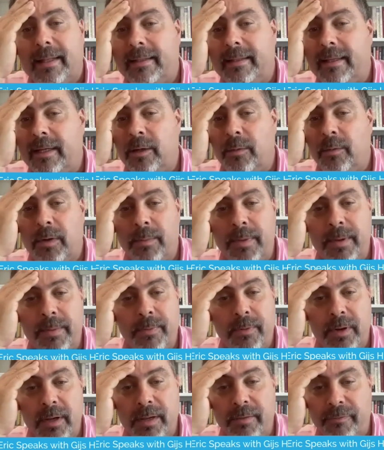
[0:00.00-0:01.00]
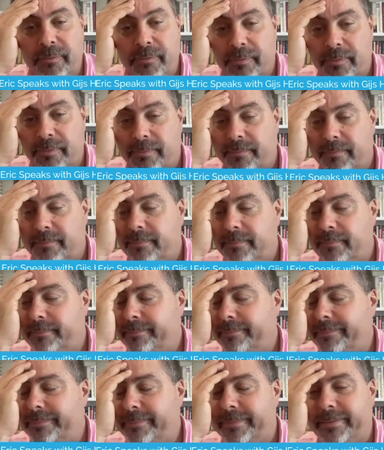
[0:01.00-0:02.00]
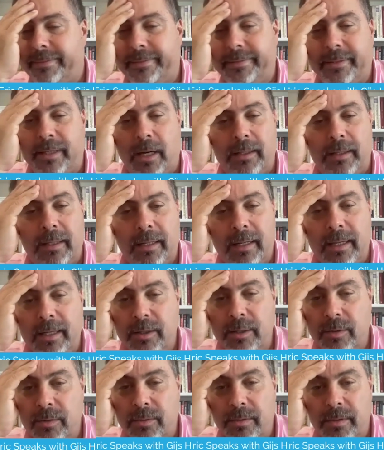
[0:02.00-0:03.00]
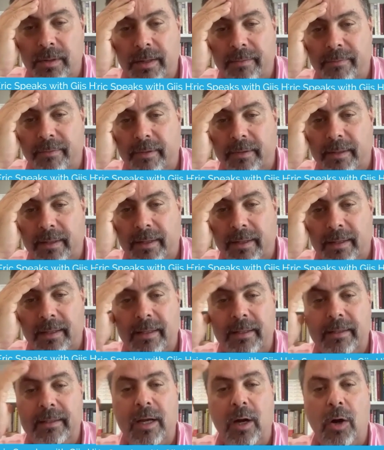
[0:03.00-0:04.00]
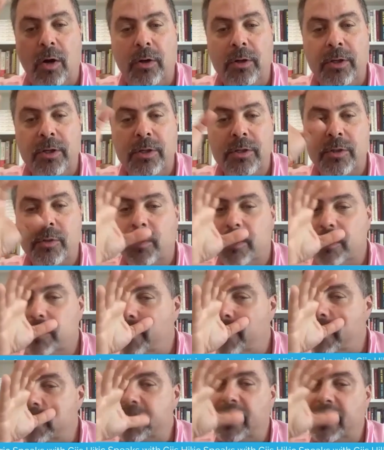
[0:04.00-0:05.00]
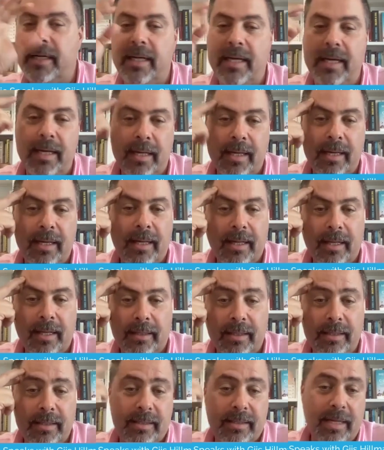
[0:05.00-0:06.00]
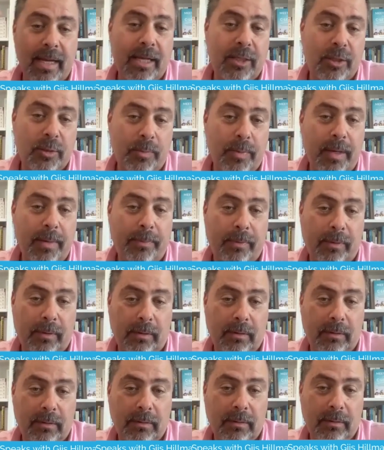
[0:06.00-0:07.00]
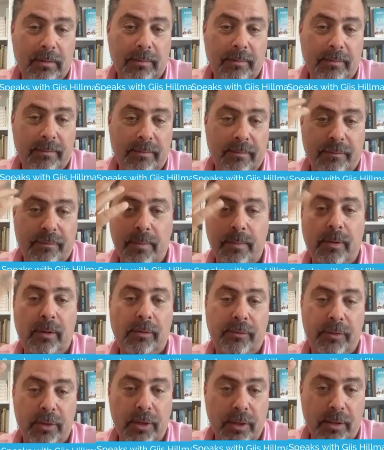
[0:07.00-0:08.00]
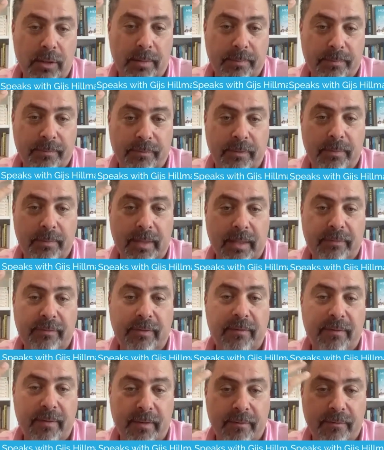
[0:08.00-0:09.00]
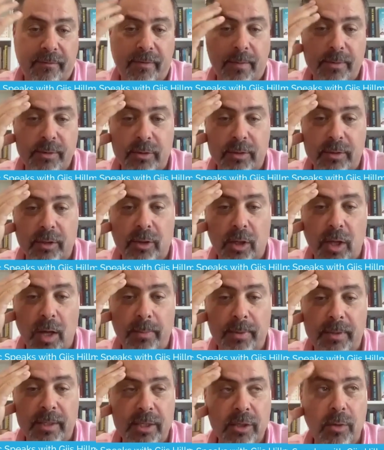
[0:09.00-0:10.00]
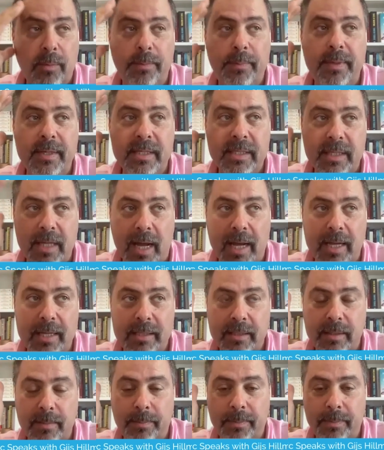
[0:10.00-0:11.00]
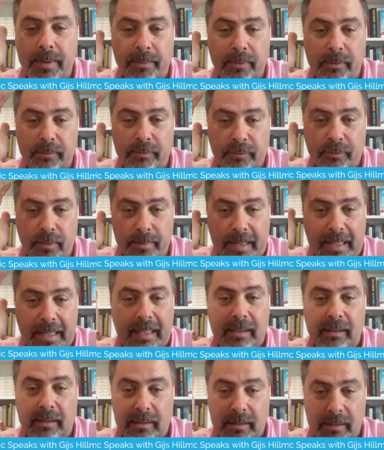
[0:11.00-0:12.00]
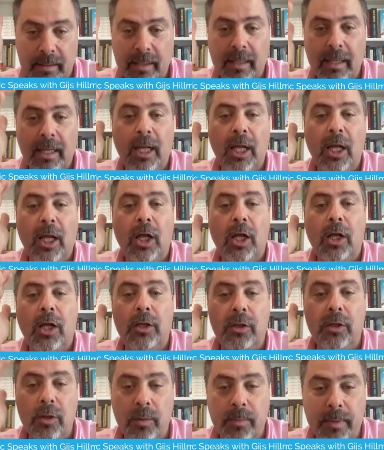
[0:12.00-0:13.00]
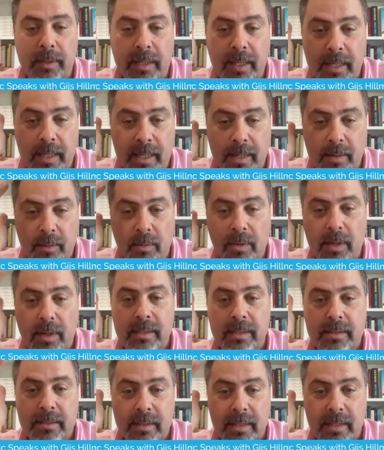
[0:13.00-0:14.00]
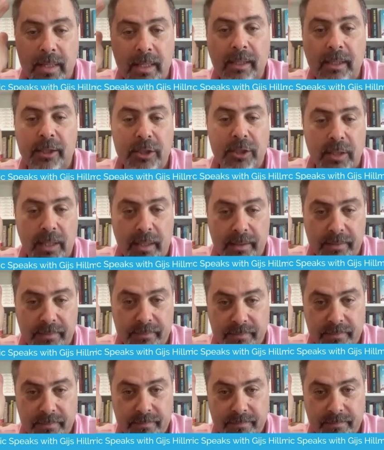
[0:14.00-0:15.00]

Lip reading: Didn't want to be brief, thought that he knew everything. The audience was basically the salespeople from all over Europe, from that pharmaceutical company. So besides the people from England, nobody was English native.